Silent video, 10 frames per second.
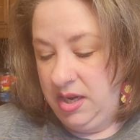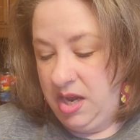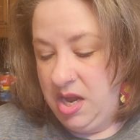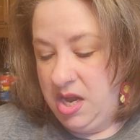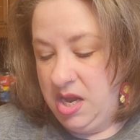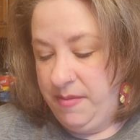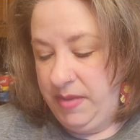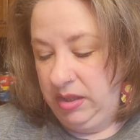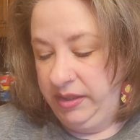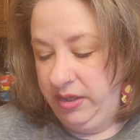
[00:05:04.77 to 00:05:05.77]

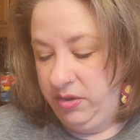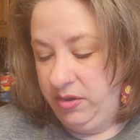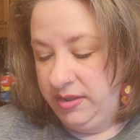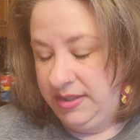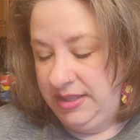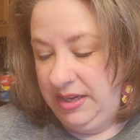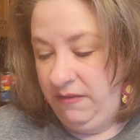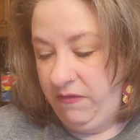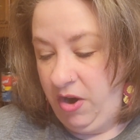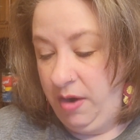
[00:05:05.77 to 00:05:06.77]
Little
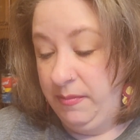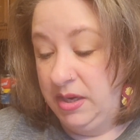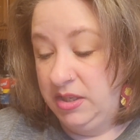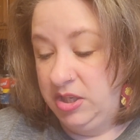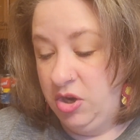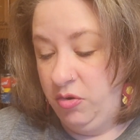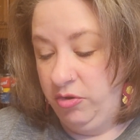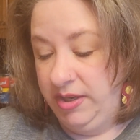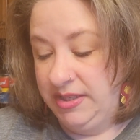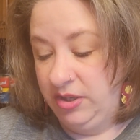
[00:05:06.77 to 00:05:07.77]
Seed Farm
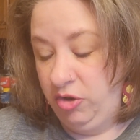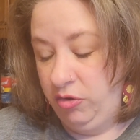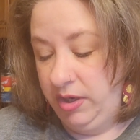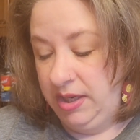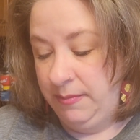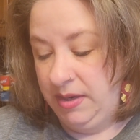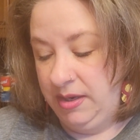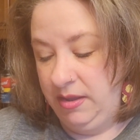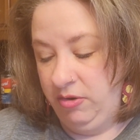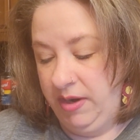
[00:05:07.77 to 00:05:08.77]
deodorant cream
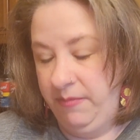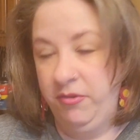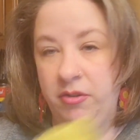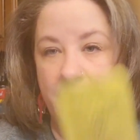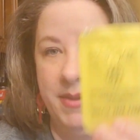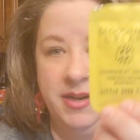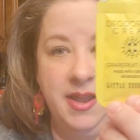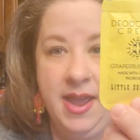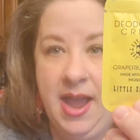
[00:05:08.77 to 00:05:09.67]
in the grapefruit lemon.